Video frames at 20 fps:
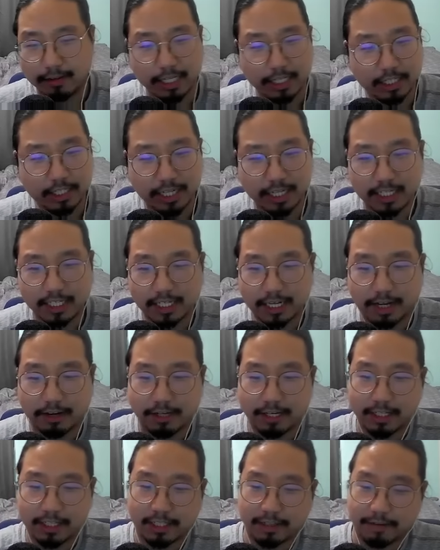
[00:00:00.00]
test it out
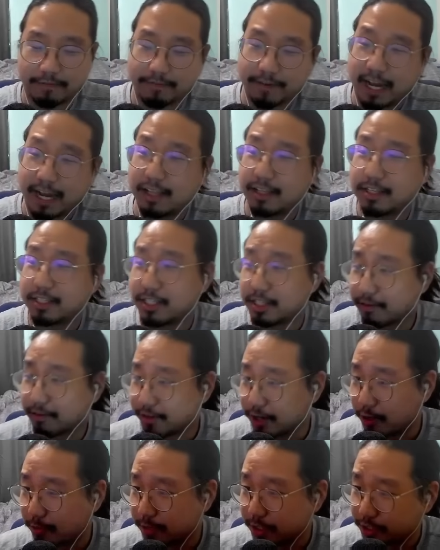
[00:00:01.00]
against the fallacy of
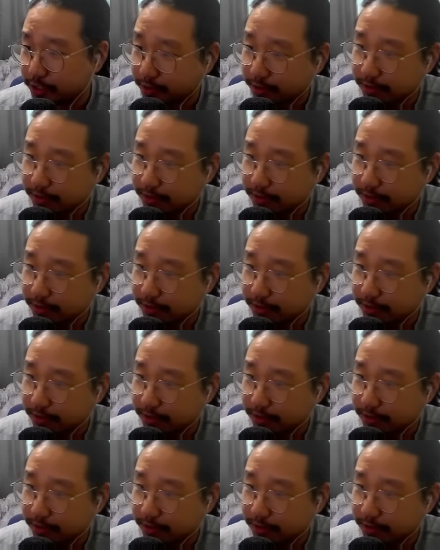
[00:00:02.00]
no return.